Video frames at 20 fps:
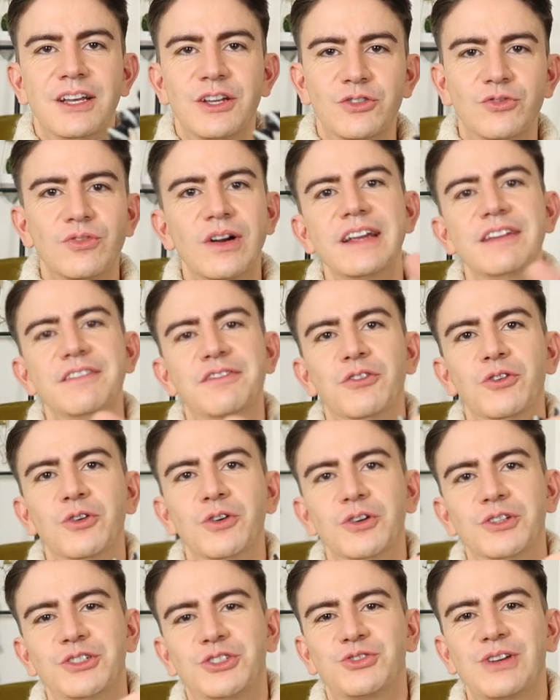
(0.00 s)
great
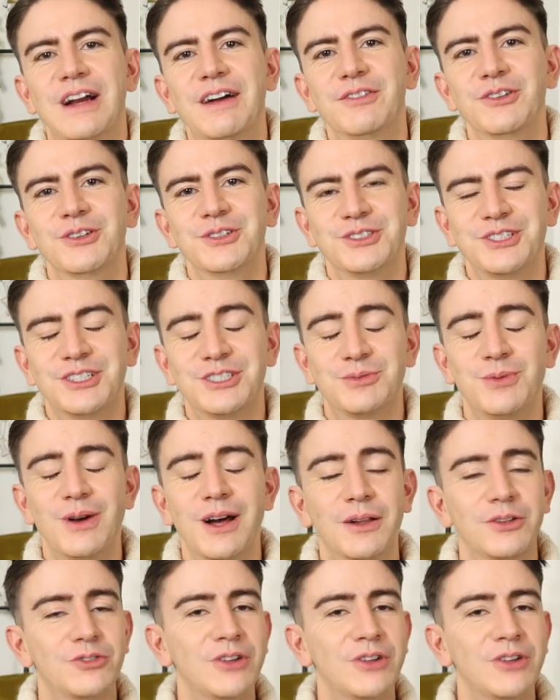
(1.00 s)
for travels as well.